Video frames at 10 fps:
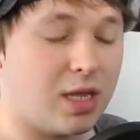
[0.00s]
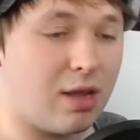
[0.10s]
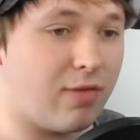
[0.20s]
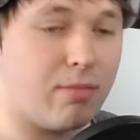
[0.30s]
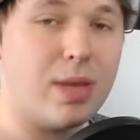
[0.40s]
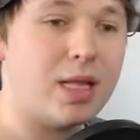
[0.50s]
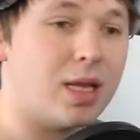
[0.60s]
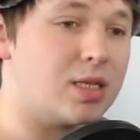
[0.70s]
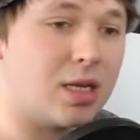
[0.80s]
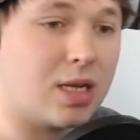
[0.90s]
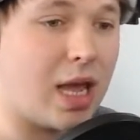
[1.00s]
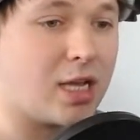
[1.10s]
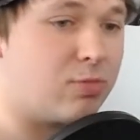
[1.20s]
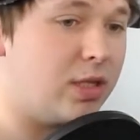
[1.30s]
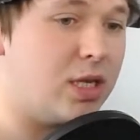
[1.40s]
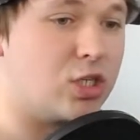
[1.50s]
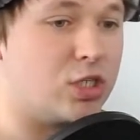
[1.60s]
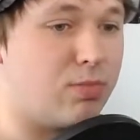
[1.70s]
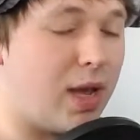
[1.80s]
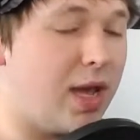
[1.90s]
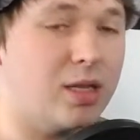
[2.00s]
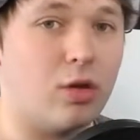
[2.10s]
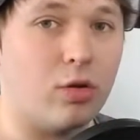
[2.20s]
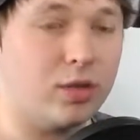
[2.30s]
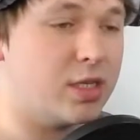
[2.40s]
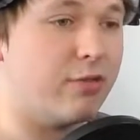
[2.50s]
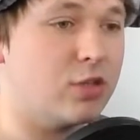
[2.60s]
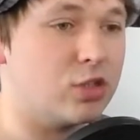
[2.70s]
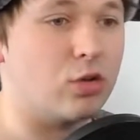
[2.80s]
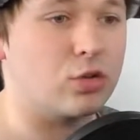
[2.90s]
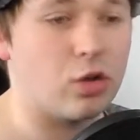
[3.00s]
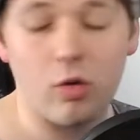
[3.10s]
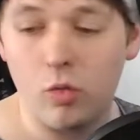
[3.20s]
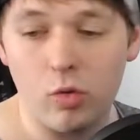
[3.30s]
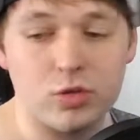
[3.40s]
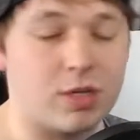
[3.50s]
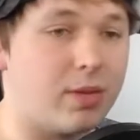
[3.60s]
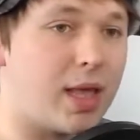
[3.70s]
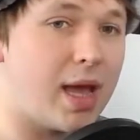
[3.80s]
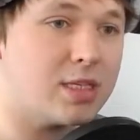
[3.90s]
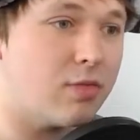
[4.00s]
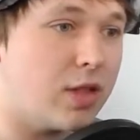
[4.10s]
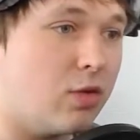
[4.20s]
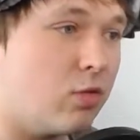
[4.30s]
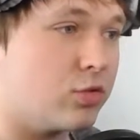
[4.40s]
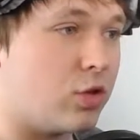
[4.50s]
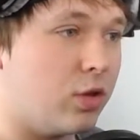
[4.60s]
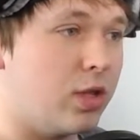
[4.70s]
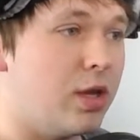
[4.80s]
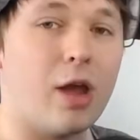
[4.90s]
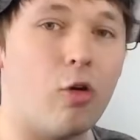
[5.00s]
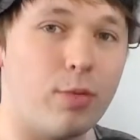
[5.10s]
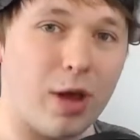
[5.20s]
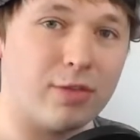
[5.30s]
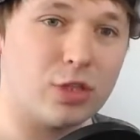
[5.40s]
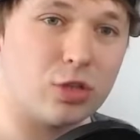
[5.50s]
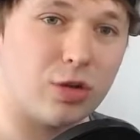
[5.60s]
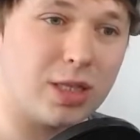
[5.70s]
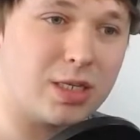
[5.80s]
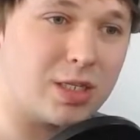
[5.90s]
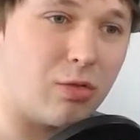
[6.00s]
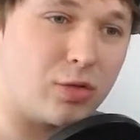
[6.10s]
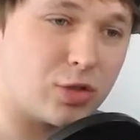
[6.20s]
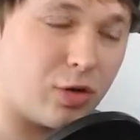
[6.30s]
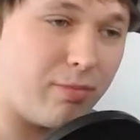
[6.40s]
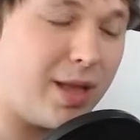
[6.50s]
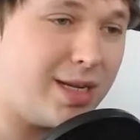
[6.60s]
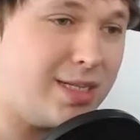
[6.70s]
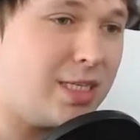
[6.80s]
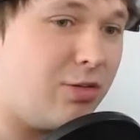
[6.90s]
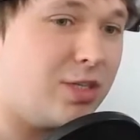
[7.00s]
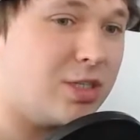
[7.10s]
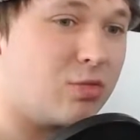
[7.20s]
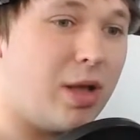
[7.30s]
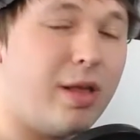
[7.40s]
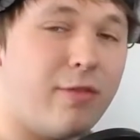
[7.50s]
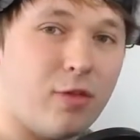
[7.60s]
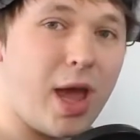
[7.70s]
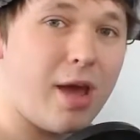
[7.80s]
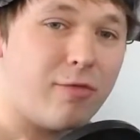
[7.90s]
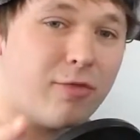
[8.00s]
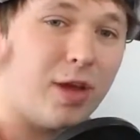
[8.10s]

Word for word: giving meanings and explanations behind all these different songs. So I'll quote some of that as the video goes on. I hope you have enjoyed this little sort of mini series as well. If you have,